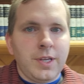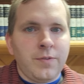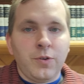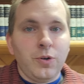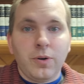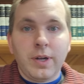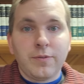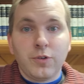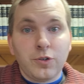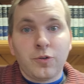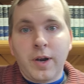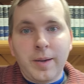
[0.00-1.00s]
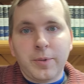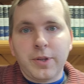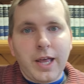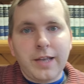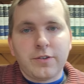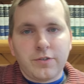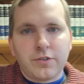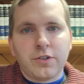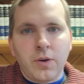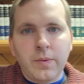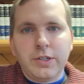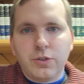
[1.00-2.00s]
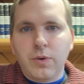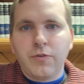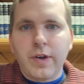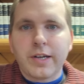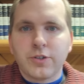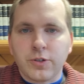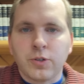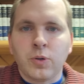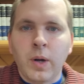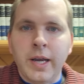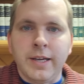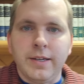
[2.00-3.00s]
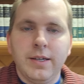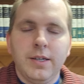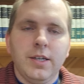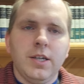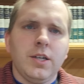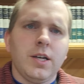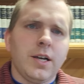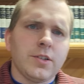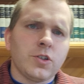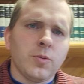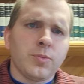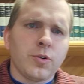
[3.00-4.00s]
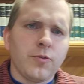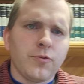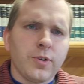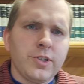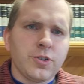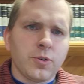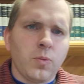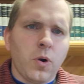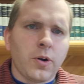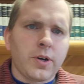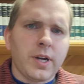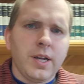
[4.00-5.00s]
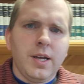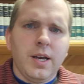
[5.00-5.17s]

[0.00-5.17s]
you don't have good grammar, that's going to affect your grade. So proofread your work.